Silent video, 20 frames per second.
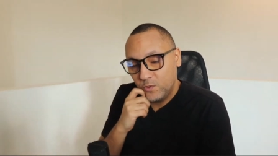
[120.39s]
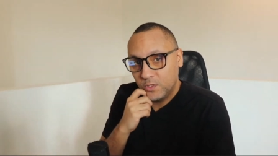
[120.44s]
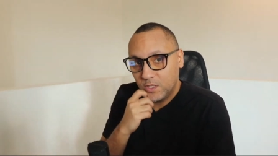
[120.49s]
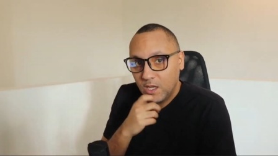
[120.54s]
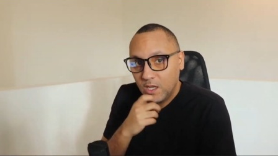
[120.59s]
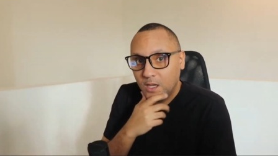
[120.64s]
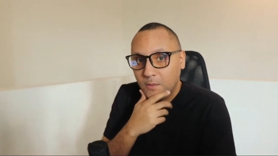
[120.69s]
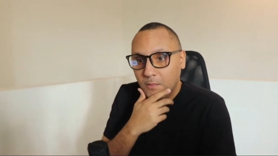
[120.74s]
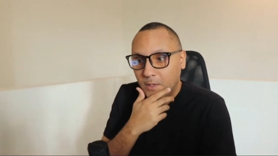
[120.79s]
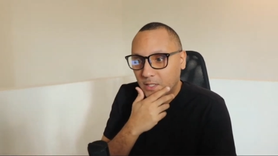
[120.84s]

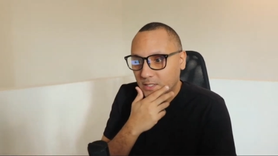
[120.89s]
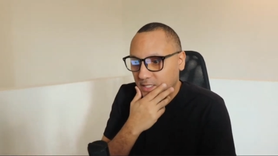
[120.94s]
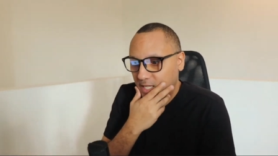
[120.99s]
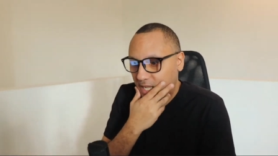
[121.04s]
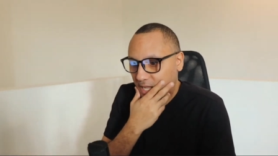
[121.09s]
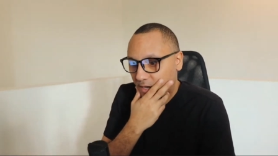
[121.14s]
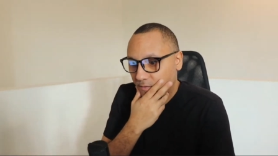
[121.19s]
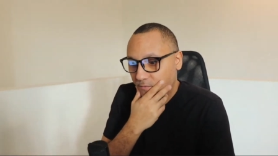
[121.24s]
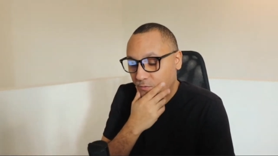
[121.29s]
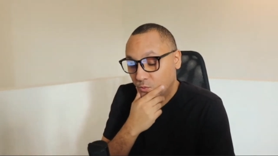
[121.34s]
think about
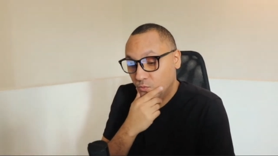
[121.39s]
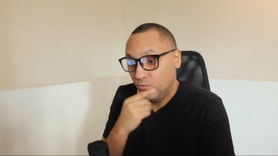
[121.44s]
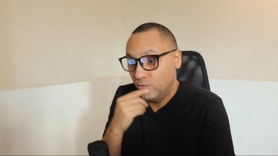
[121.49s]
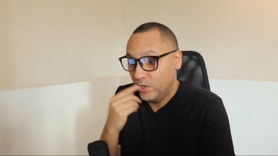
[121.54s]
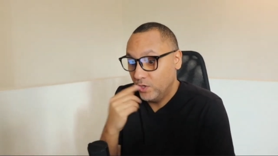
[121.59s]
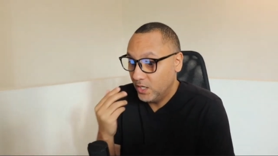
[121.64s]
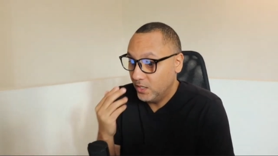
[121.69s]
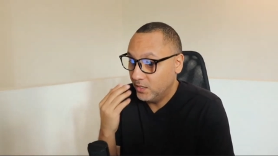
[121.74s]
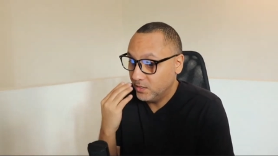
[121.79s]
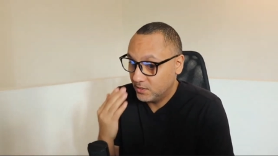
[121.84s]
that if you
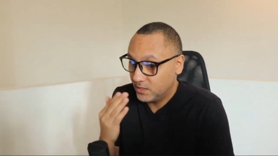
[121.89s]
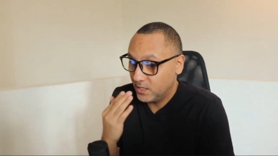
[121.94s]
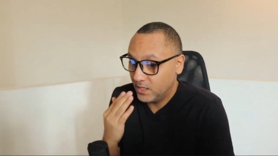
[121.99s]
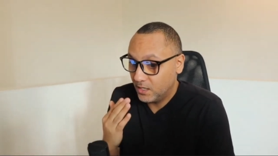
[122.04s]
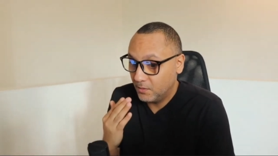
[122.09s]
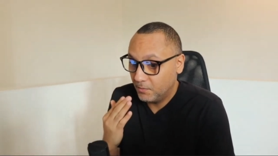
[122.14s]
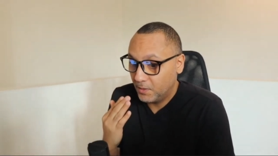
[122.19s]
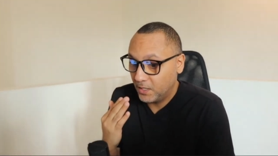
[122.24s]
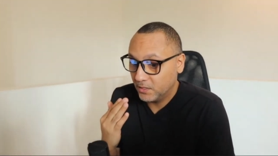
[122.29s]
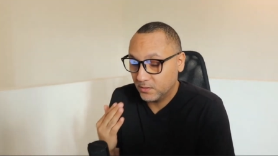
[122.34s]
really think
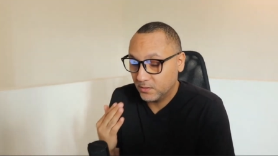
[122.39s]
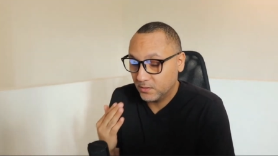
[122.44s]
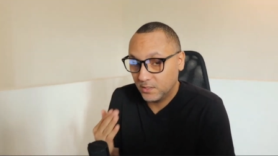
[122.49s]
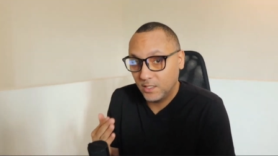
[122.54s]
about things